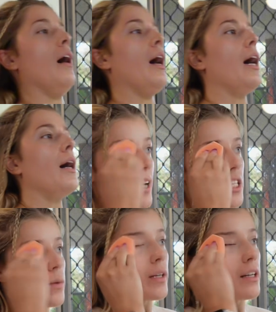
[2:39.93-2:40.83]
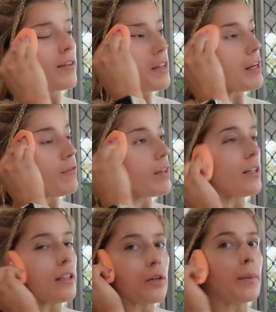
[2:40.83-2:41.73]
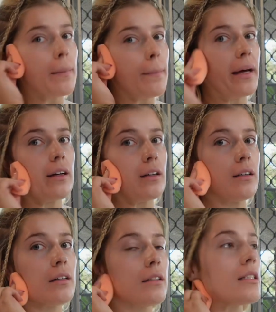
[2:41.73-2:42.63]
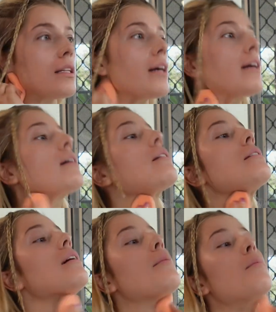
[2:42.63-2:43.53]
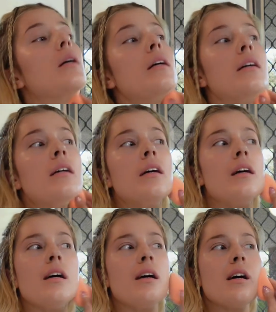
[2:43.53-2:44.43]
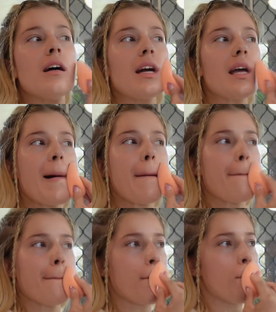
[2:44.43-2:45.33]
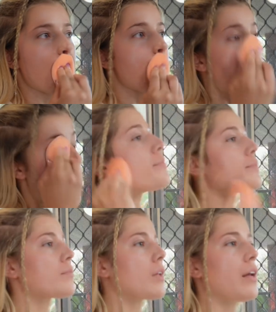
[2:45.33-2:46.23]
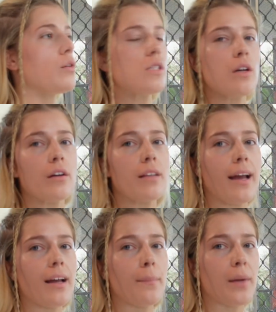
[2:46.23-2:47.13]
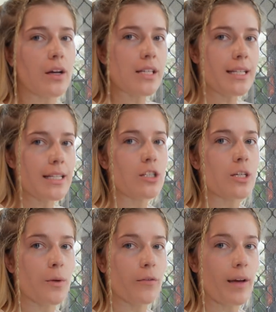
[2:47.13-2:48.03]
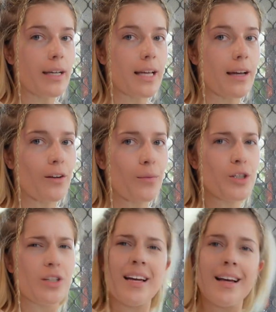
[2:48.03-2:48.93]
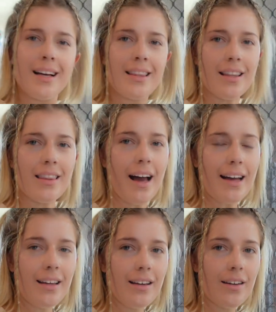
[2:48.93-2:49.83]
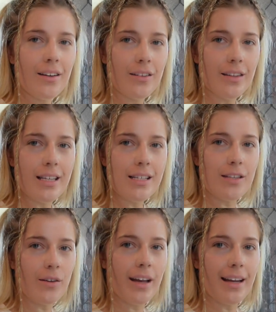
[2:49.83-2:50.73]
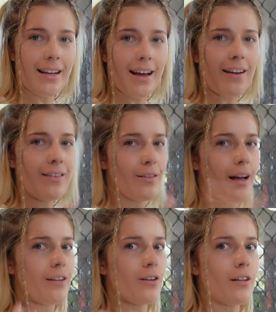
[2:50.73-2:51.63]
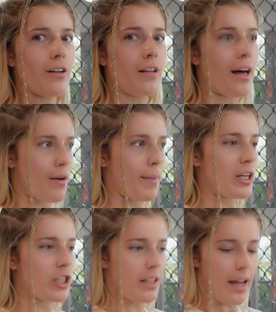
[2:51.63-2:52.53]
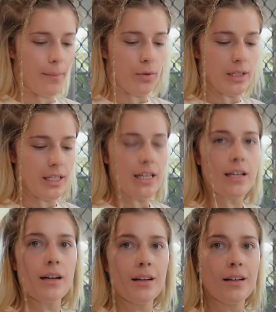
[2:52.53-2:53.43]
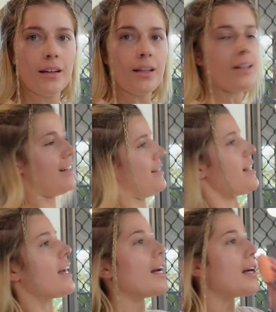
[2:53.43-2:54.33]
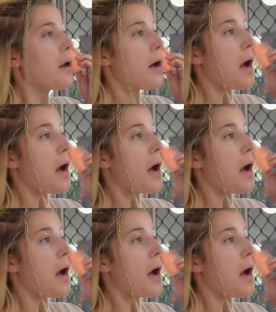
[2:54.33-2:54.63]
I just want enough that I feel a little bit better today because yeah. And also like because I did just put fake tan on, which the lighting on this, looking at it now, I look a lot lighter. I'm actually like pretty tan.